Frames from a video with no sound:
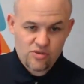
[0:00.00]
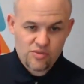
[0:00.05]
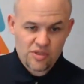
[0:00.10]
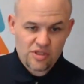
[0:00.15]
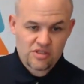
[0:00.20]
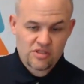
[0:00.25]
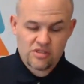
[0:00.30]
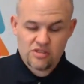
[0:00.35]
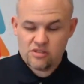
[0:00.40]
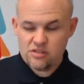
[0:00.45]
but
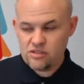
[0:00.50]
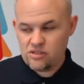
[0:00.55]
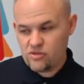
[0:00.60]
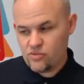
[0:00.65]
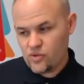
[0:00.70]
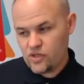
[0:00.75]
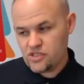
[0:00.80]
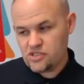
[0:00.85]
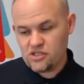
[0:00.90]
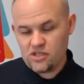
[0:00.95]
clearly the
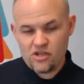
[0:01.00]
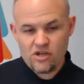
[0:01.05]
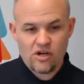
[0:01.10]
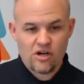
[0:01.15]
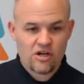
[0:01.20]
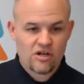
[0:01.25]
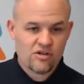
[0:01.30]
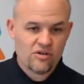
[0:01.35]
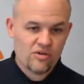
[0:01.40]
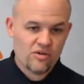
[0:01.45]
ones in the
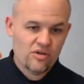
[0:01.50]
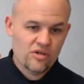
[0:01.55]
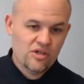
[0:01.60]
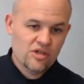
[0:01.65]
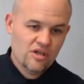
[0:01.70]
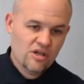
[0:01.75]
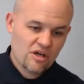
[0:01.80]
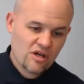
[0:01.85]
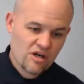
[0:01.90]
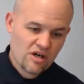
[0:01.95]
article
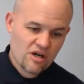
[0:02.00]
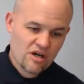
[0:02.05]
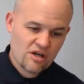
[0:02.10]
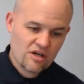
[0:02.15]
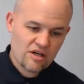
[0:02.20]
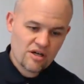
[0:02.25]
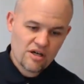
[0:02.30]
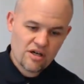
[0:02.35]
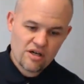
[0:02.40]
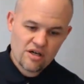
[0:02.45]

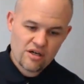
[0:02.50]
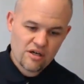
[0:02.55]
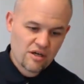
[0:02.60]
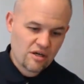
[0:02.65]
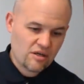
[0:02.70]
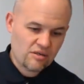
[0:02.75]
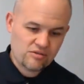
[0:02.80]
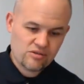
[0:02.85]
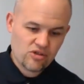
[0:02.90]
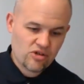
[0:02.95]

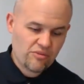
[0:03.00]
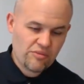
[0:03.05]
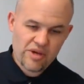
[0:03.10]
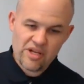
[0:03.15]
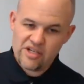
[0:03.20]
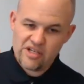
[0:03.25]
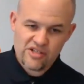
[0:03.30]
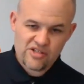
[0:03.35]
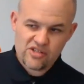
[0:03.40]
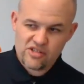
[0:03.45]
are
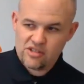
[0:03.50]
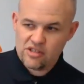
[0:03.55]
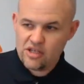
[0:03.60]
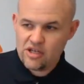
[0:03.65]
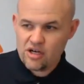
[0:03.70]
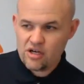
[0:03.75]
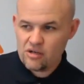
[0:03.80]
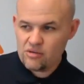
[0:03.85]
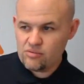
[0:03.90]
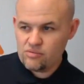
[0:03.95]
tremendous and
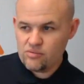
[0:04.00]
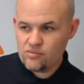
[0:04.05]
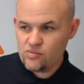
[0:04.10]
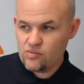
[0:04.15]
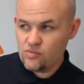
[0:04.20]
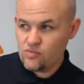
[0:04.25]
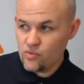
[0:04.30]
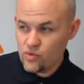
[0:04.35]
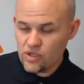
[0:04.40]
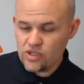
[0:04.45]
are
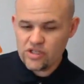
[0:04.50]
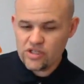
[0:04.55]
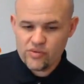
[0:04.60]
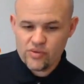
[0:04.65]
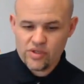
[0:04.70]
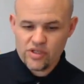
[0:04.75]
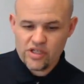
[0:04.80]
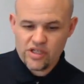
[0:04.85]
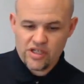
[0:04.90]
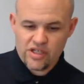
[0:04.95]
really,
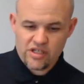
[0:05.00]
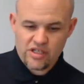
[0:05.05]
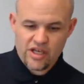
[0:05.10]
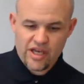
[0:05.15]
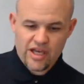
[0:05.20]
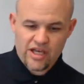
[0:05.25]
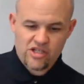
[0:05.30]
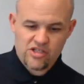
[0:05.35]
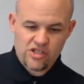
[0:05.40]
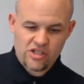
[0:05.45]
really
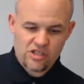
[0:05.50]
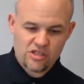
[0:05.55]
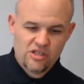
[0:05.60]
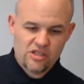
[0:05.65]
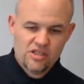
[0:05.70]
engaging.